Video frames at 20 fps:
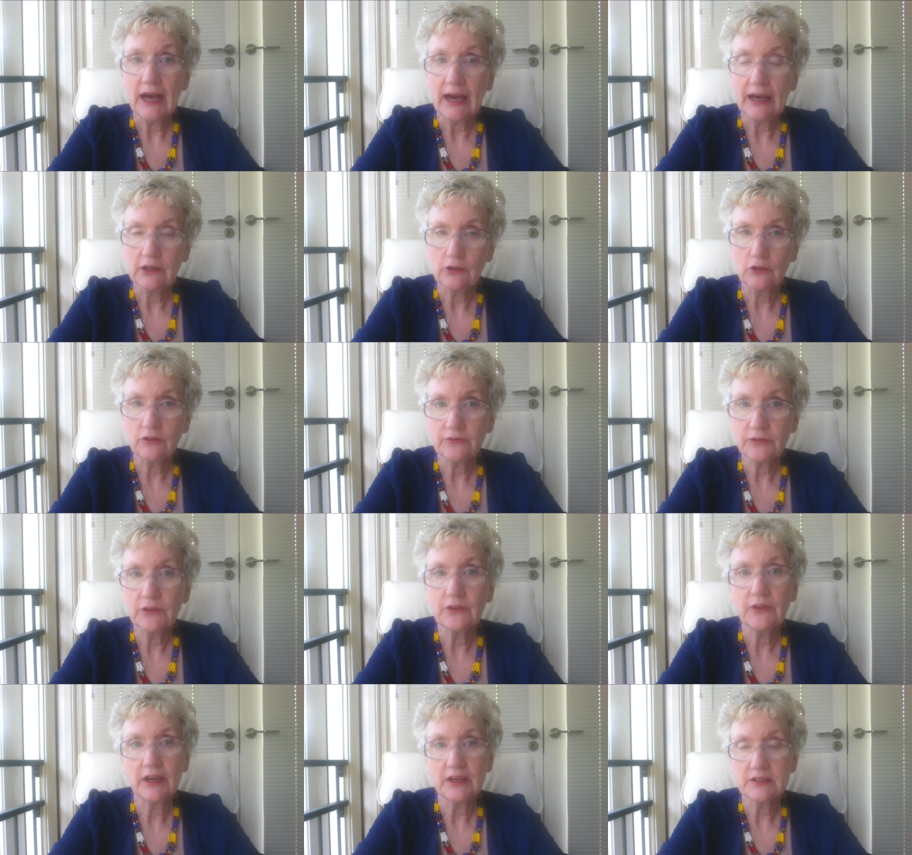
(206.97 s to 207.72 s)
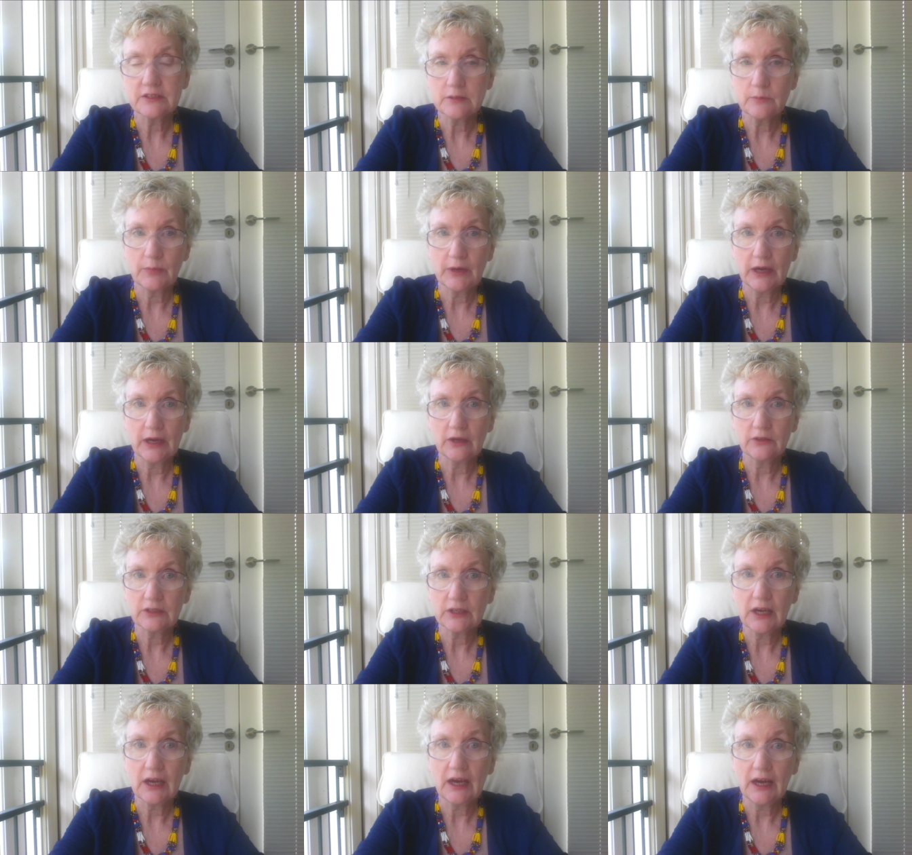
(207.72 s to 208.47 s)
and often that is
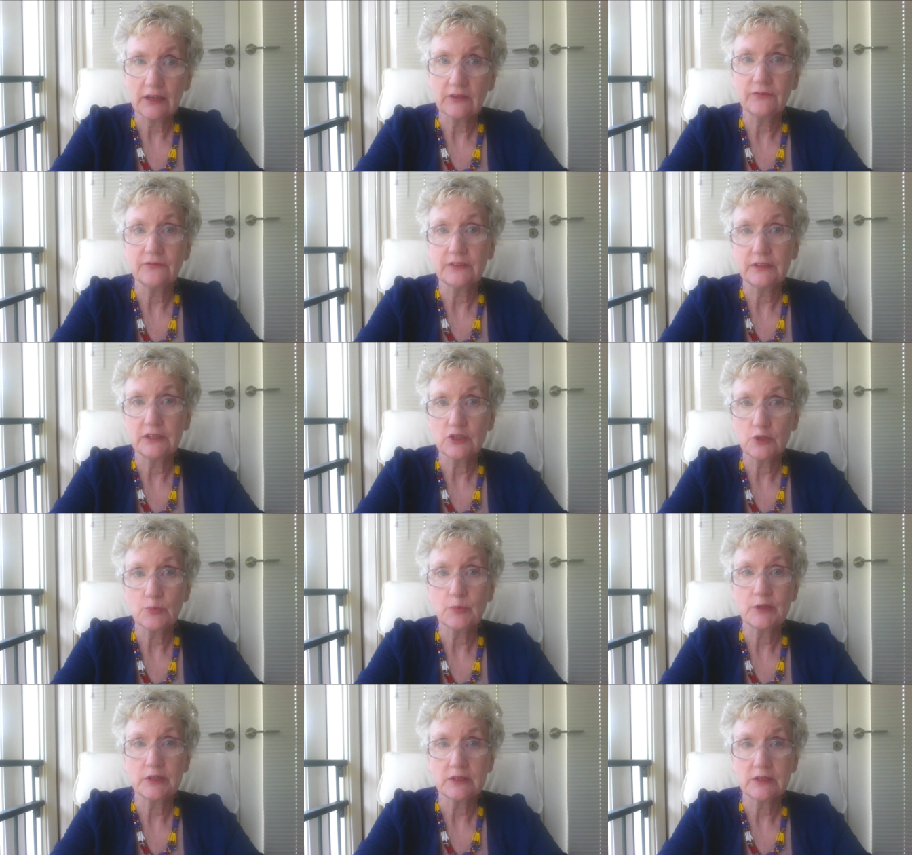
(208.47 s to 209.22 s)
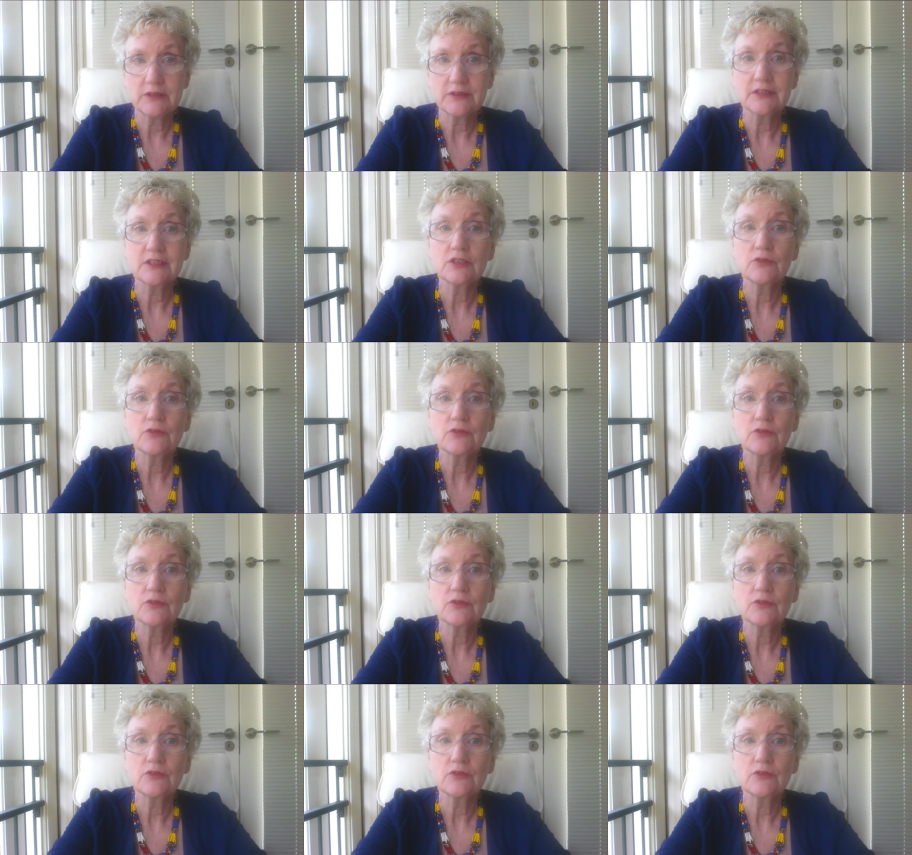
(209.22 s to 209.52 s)
about unfinished business.